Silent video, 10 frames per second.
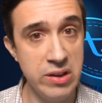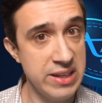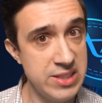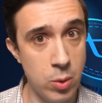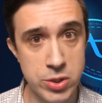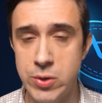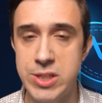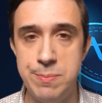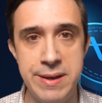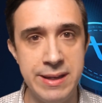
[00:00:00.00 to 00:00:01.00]
well, he's also
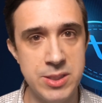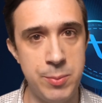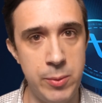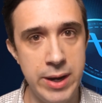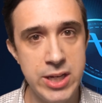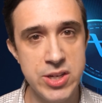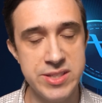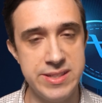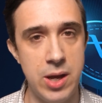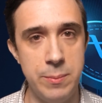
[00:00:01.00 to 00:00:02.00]
expanding his
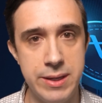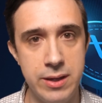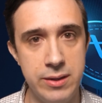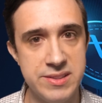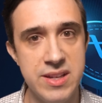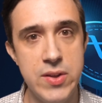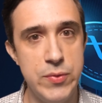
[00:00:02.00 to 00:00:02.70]
operations now because